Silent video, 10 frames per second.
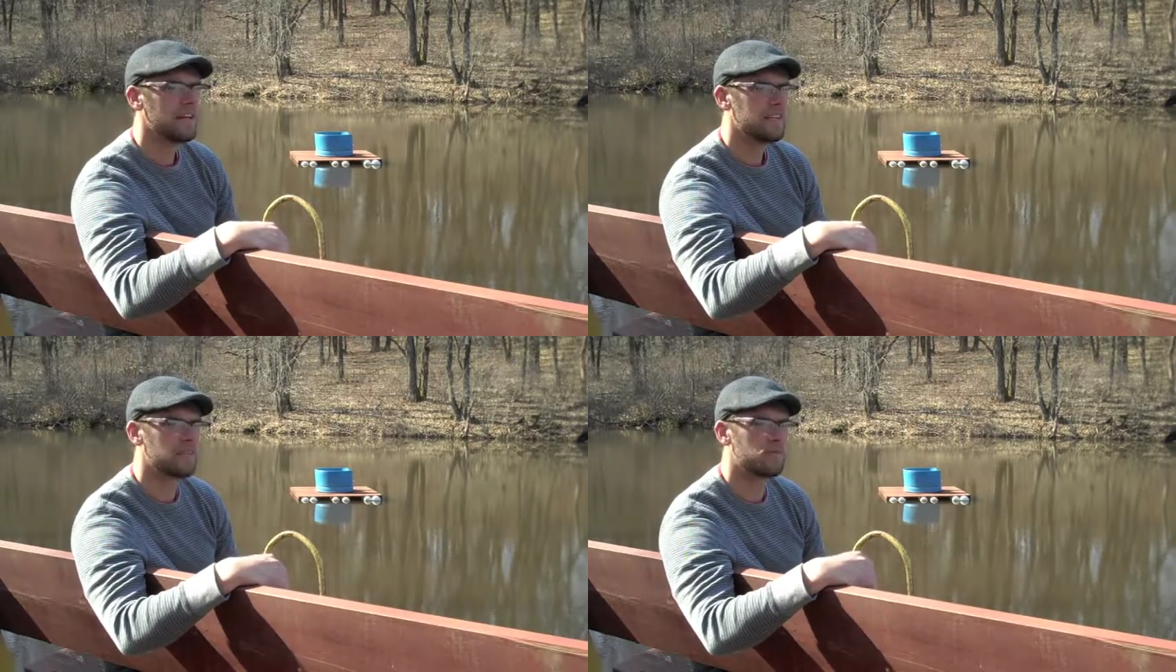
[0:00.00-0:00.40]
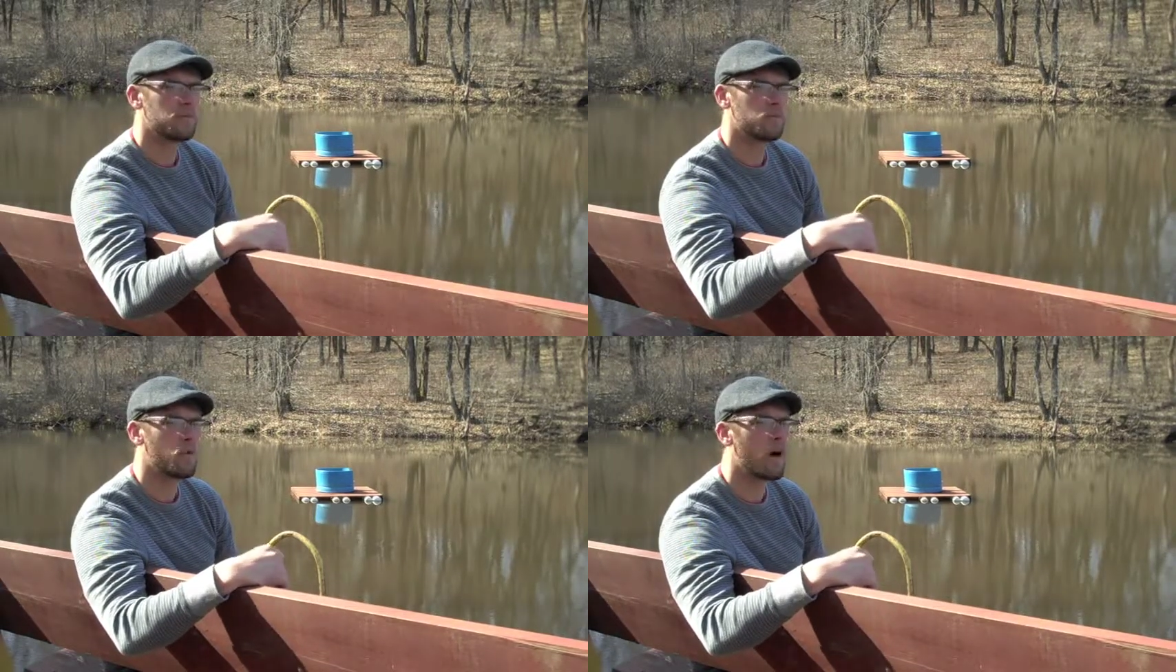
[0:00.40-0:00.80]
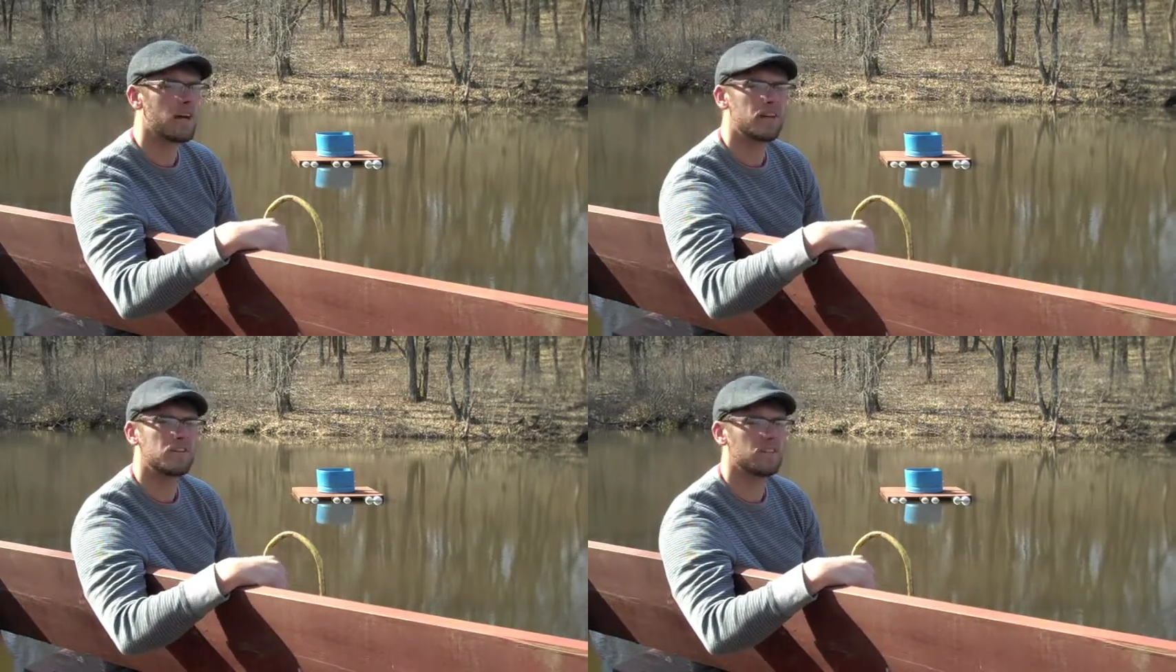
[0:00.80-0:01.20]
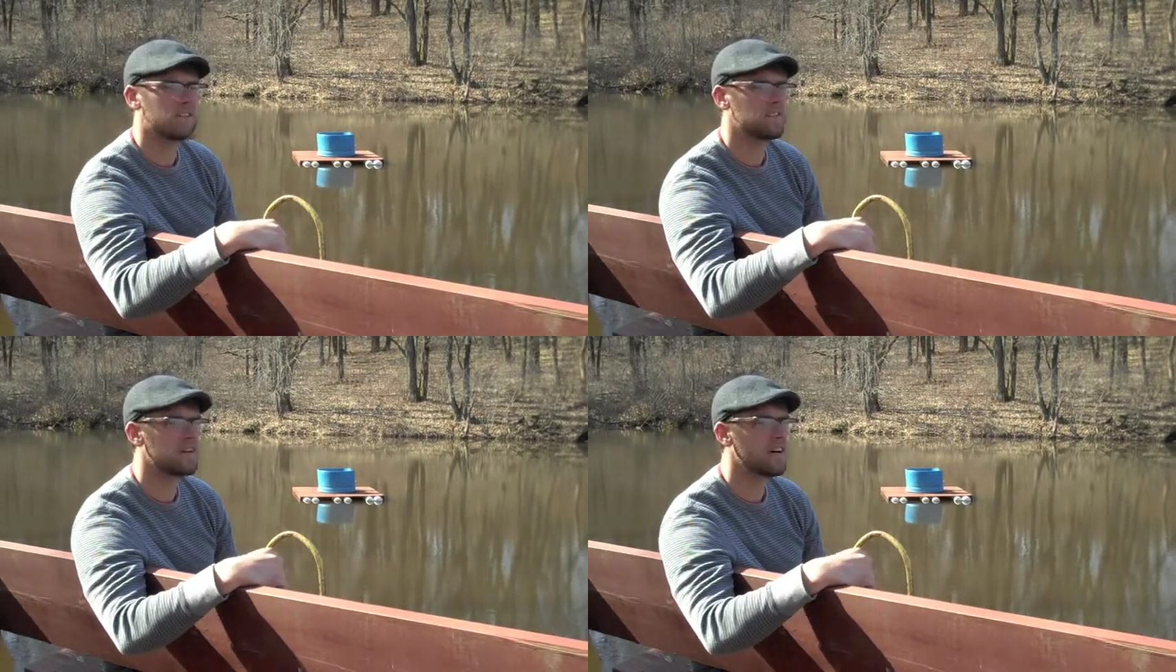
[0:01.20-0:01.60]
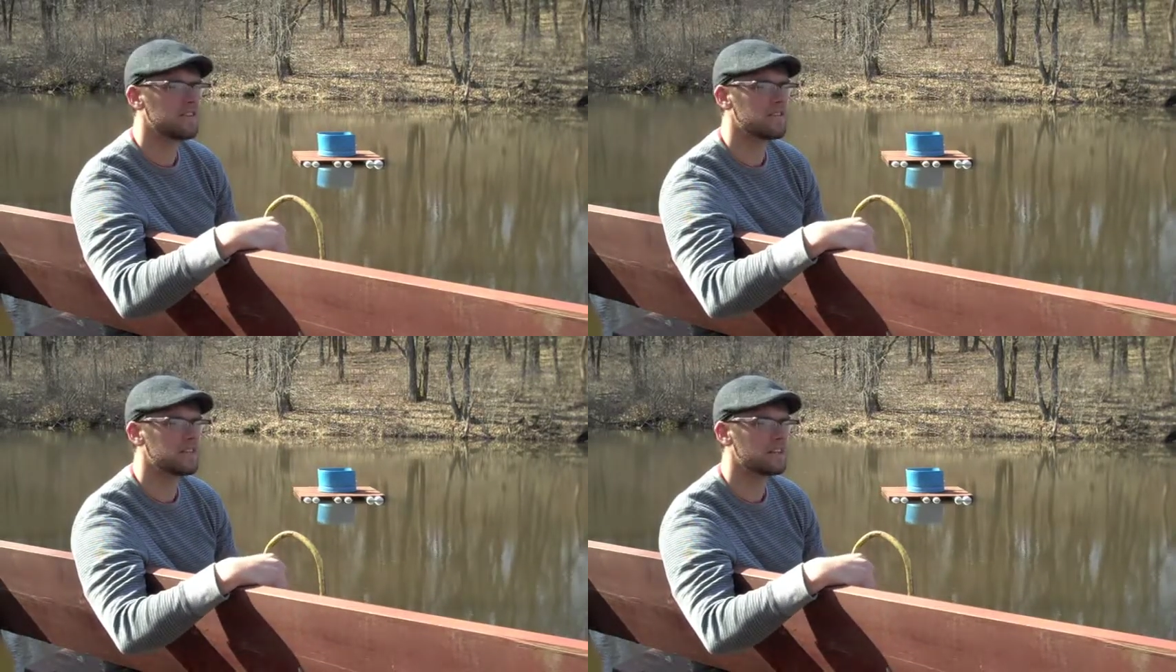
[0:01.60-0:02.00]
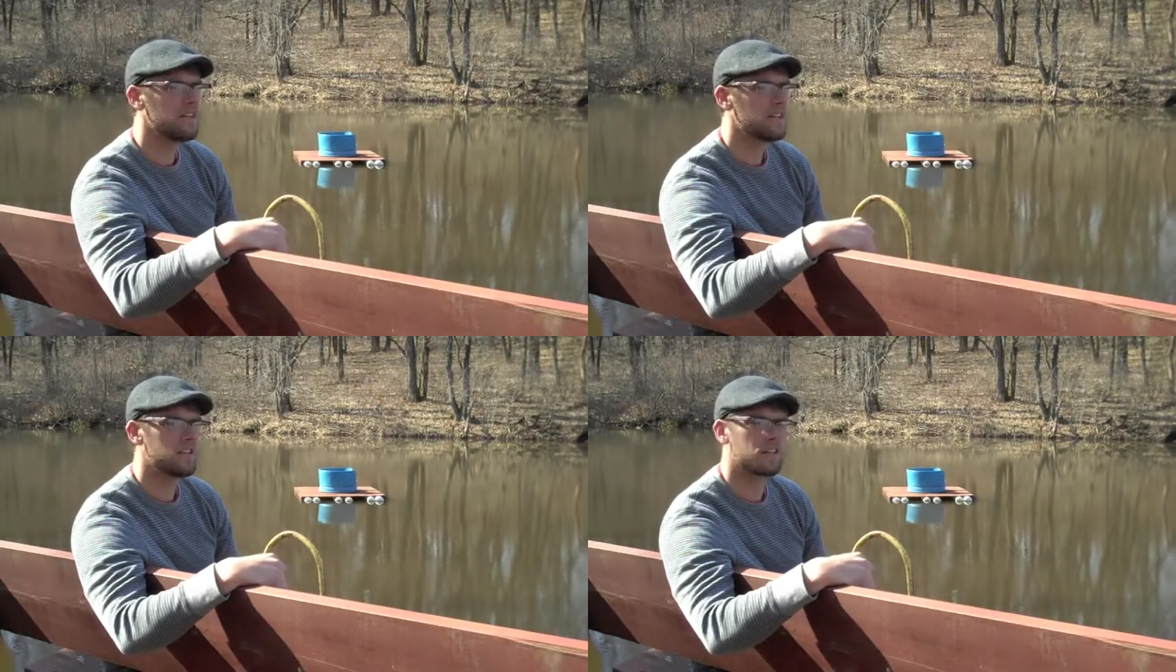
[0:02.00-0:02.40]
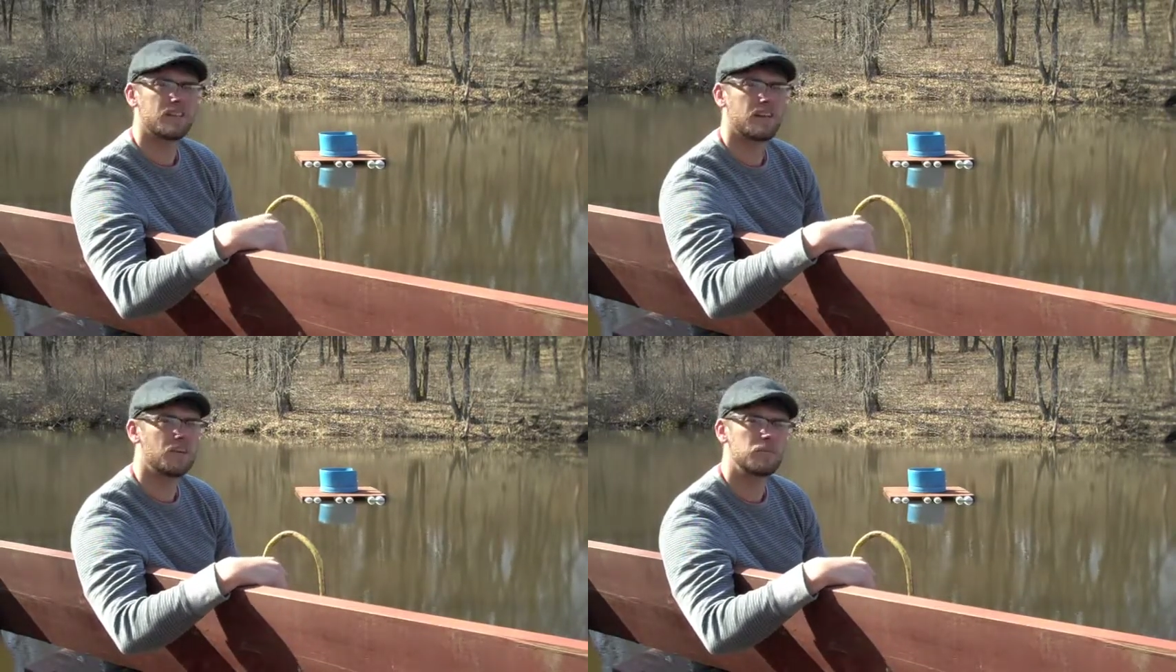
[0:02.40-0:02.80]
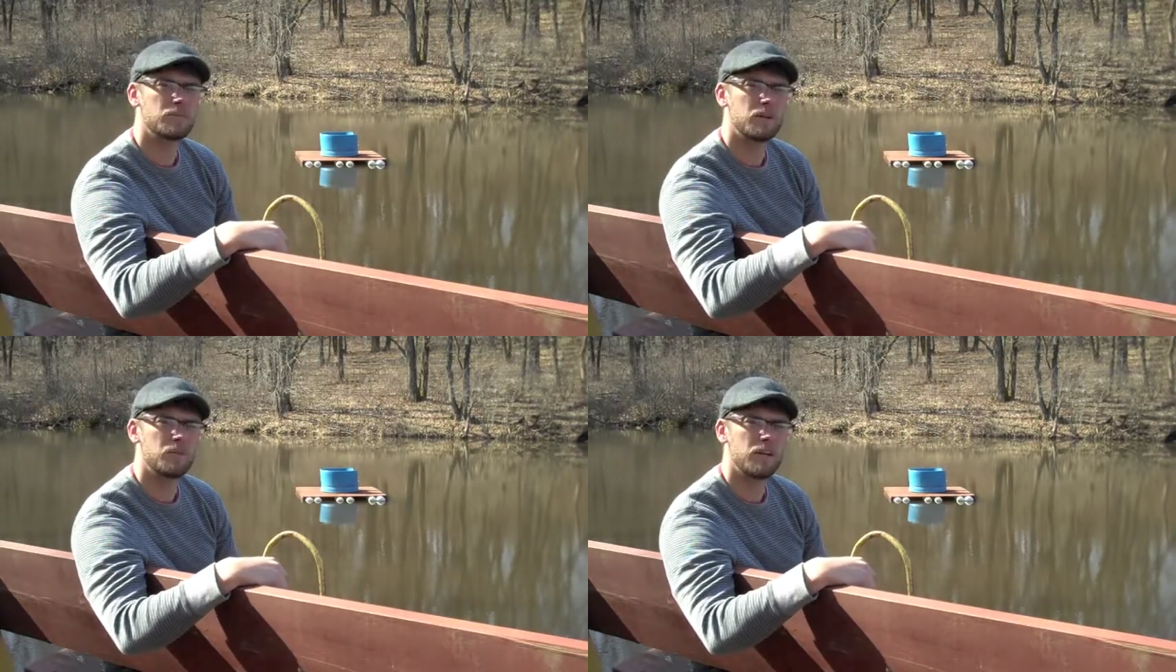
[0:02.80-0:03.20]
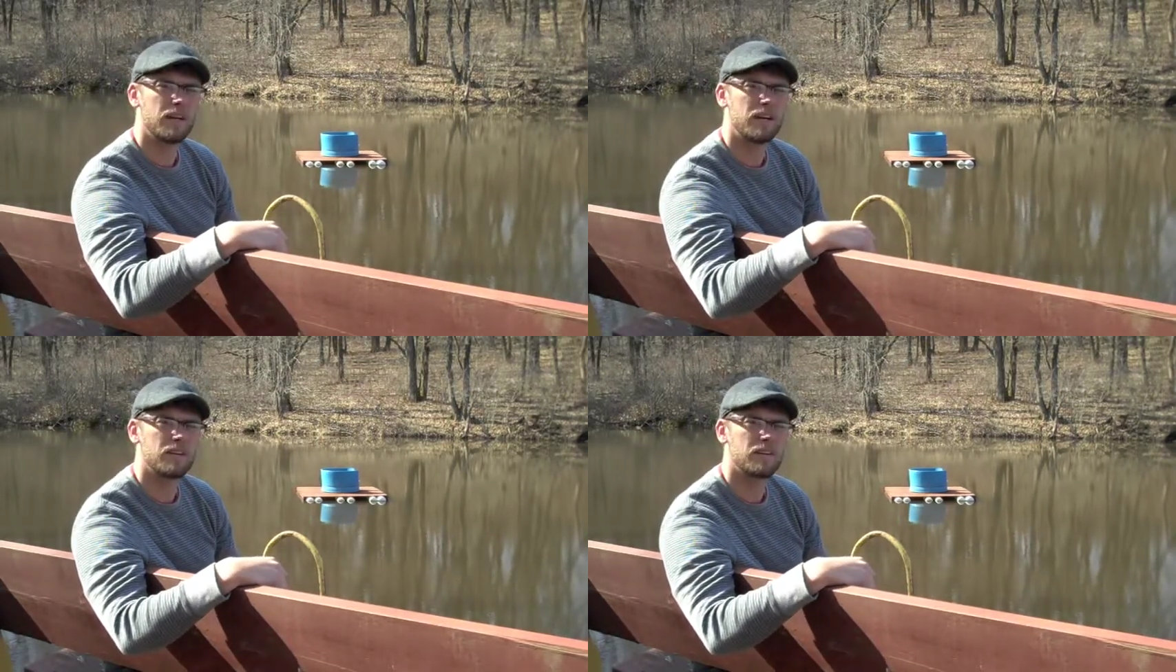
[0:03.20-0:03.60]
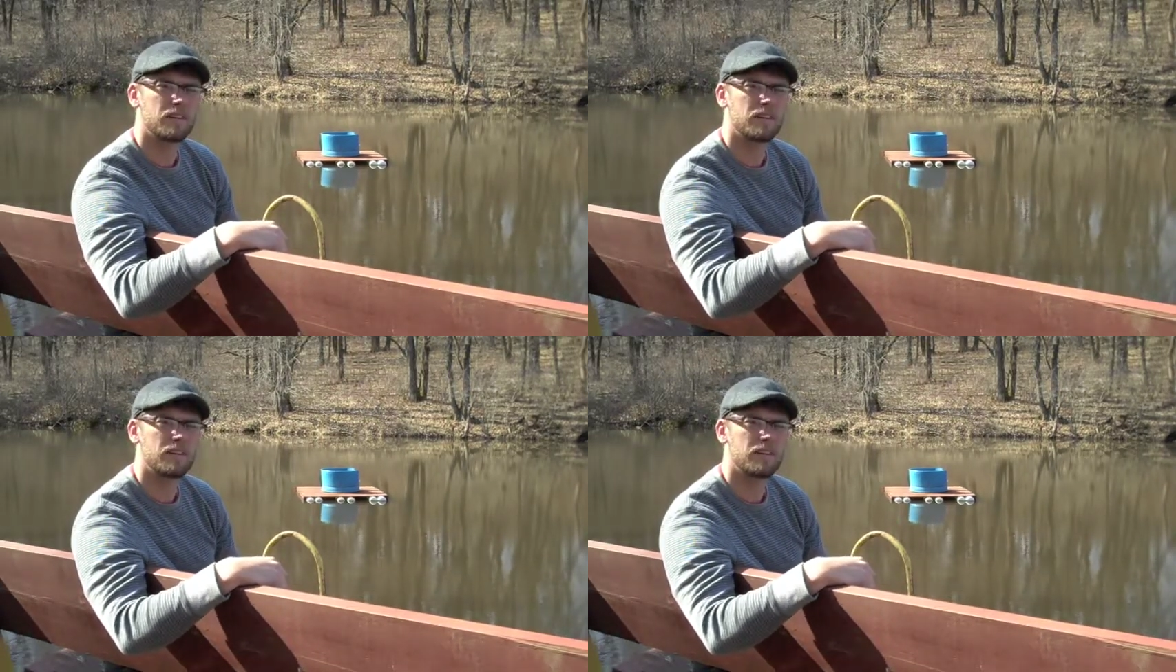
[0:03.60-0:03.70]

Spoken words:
to strip wires in his knuckles just to help someone out.